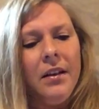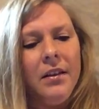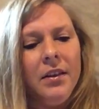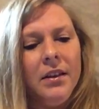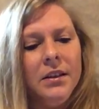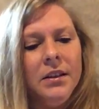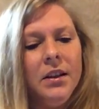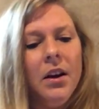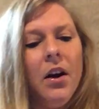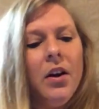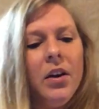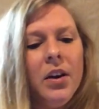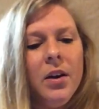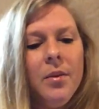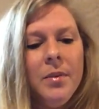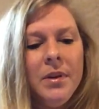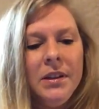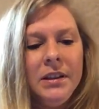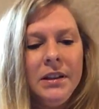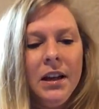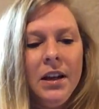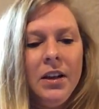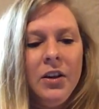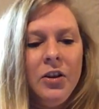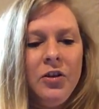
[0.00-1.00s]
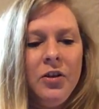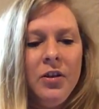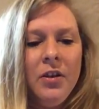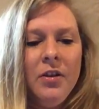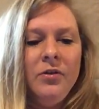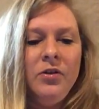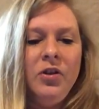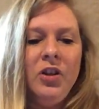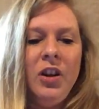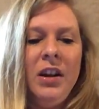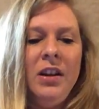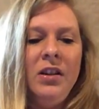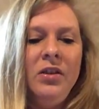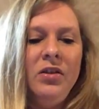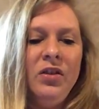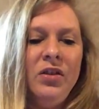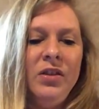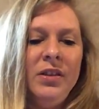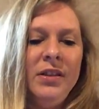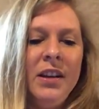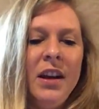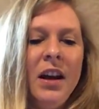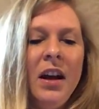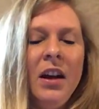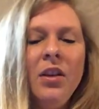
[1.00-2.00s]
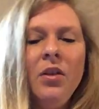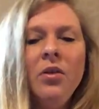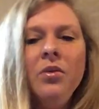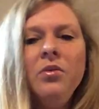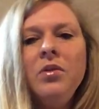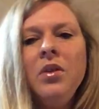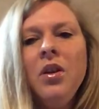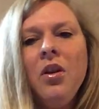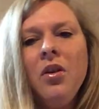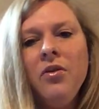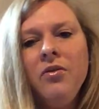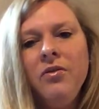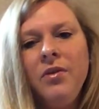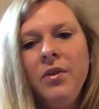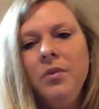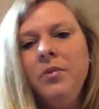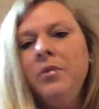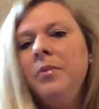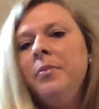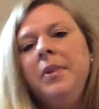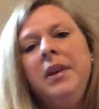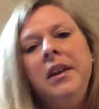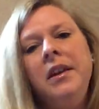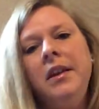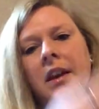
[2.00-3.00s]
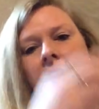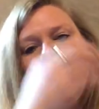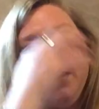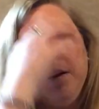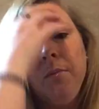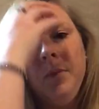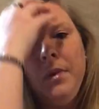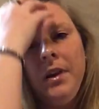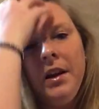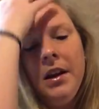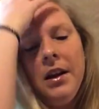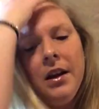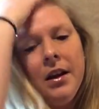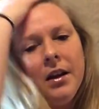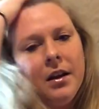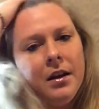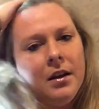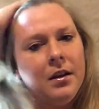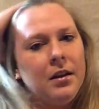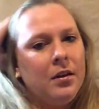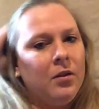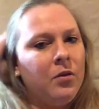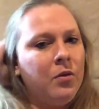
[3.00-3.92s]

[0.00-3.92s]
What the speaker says: The documentation of changes, I don't know if it would be that immediate,